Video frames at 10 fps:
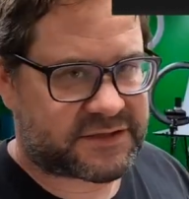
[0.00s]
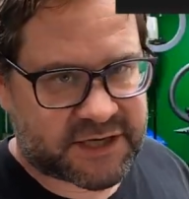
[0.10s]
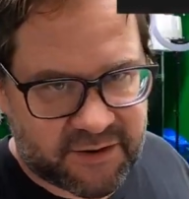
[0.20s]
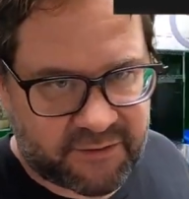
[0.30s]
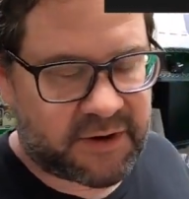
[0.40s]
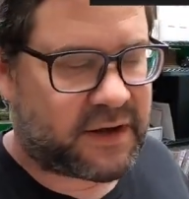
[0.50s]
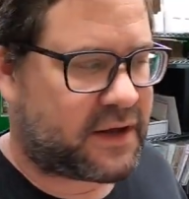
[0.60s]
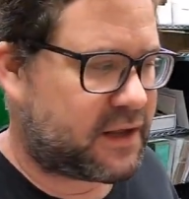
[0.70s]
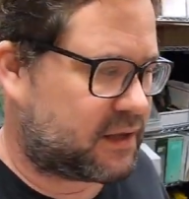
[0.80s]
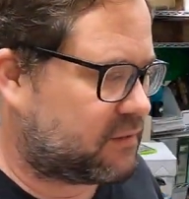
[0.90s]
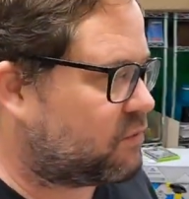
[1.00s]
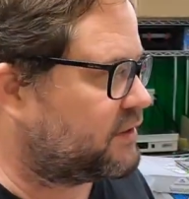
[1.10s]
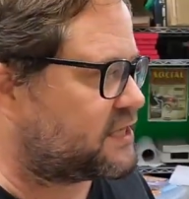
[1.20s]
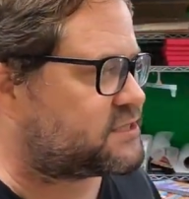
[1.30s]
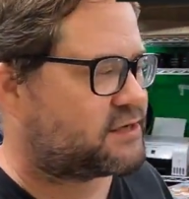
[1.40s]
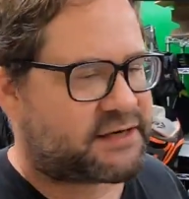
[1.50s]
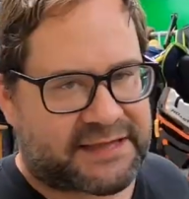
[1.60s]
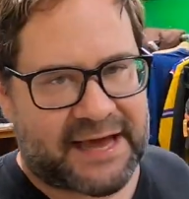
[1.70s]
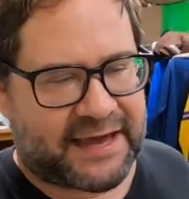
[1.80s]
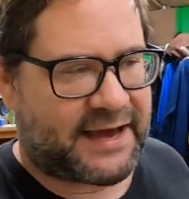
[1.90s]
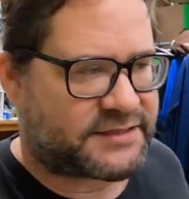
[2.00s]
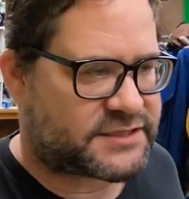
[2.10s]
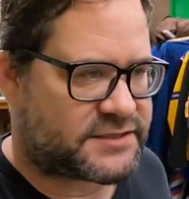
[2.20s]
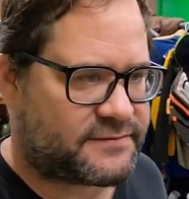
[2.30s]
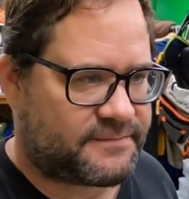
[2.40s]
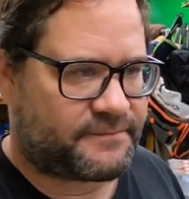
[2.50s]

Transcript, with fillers: So well, let's look at that case